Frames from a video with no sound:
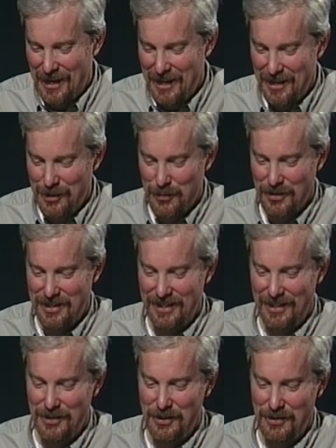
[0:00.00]
interesting
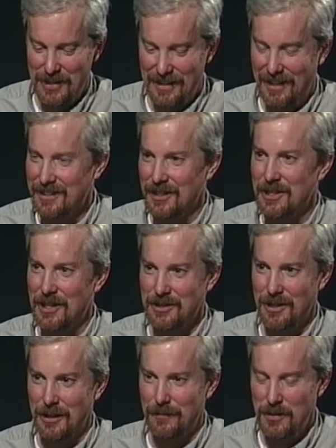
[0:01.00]
issues. I'd like to touch
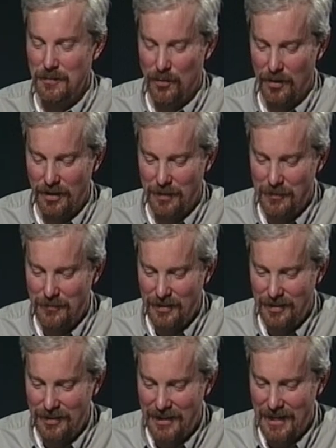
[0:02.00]
on a few more of them if
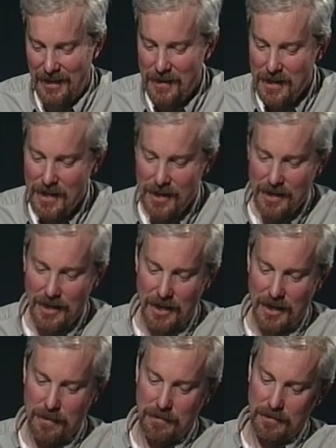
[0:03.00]
we can.
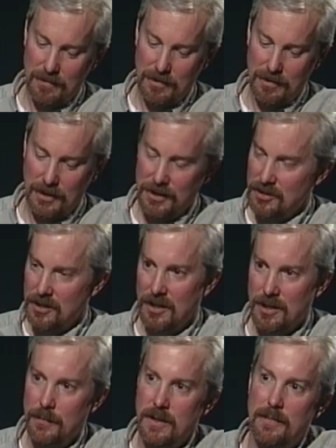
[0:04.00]
Let's
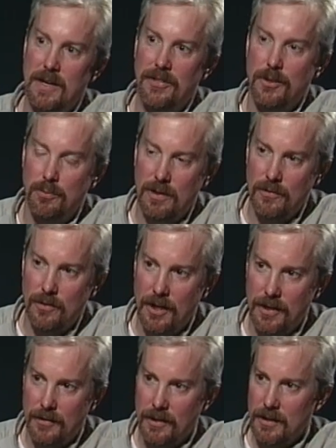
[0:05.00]
talk a bit about the river
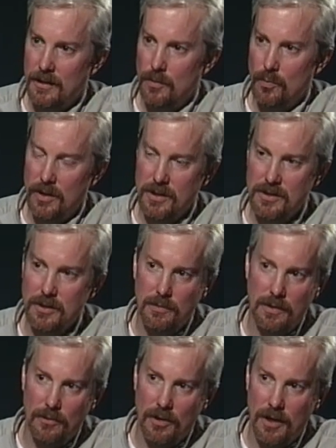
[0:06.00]
honoring. What is the
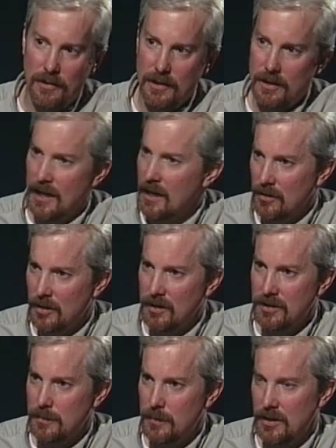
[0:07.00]
river honoring? How long
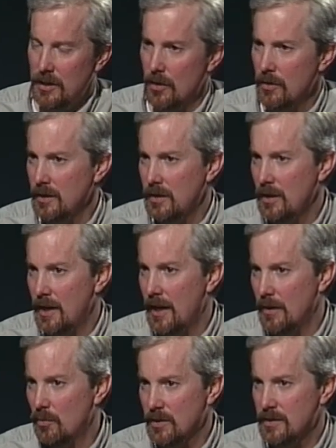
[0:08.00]
has it been going,
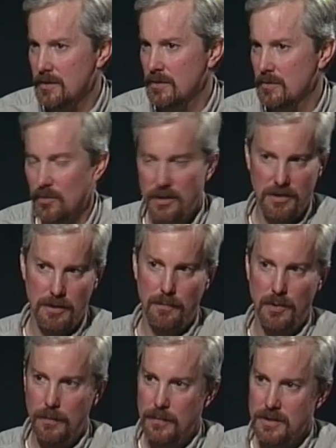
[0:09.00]
and what's the
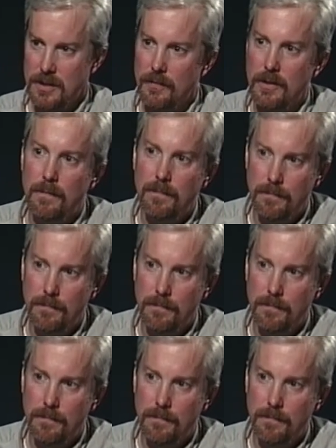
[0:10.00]
purpose of it?